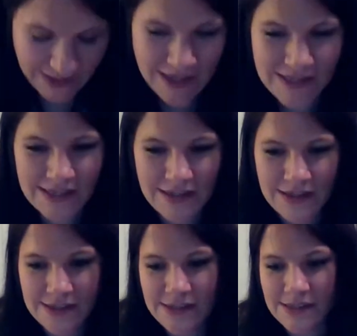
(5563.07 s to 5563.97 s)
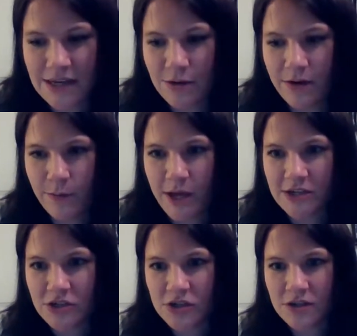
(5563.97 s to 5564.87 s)
I can't say these because I don't have
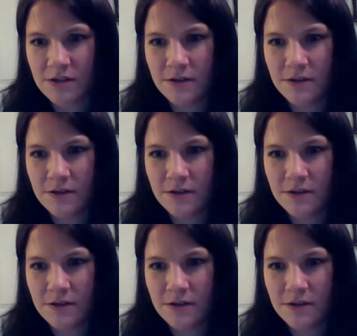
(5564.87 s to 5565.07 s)
match.